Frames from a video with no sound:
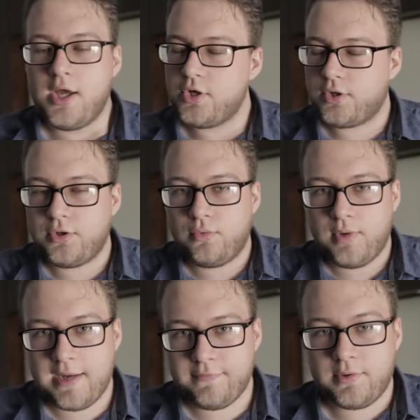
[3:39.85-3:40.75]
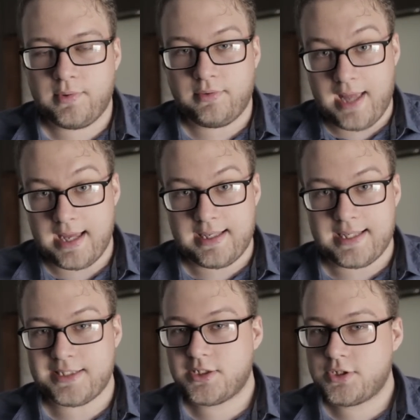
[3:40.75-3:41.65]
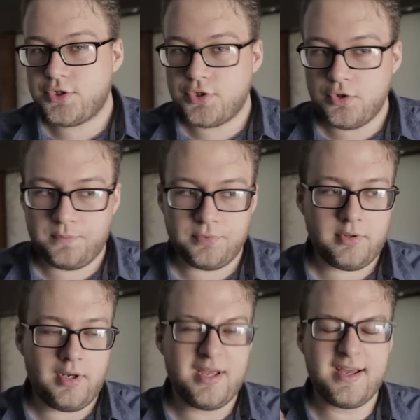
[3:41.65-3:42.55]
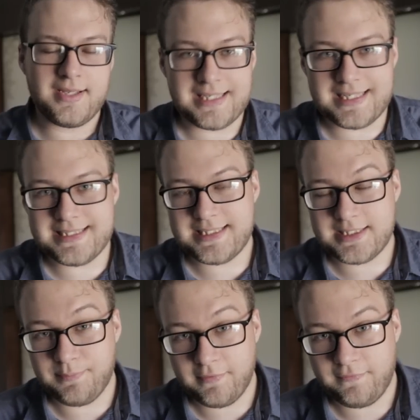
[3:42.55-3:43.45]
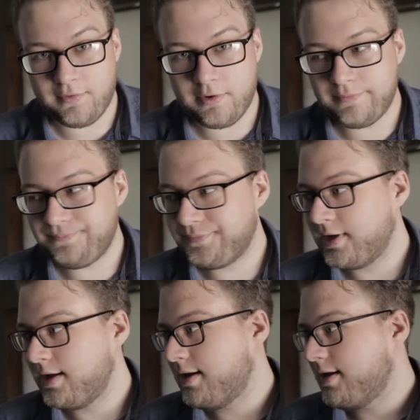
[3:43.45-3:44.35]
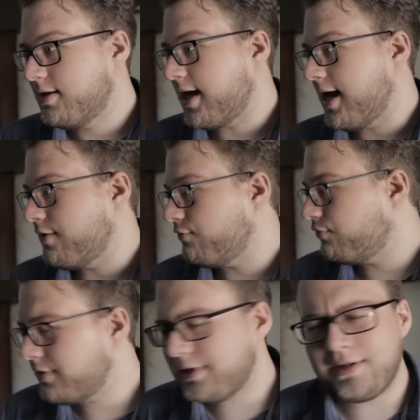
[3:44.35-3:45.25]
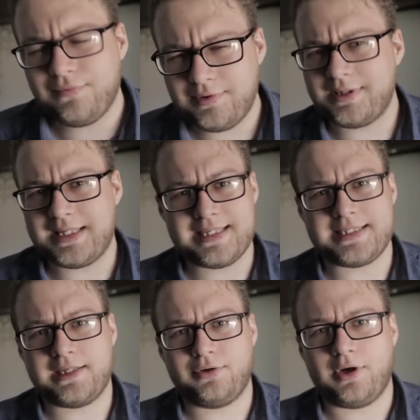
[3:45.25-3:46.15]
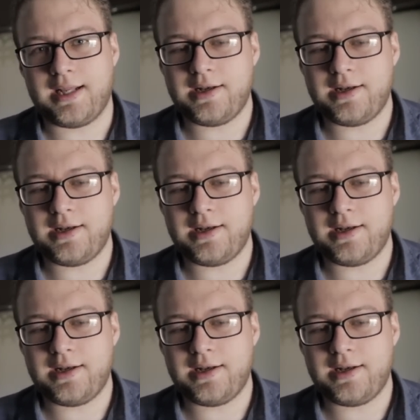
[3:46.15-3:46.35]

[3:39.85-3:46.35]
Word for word: You can do whatever you would like. It's super easy to perform, uh, really, really easy to learn.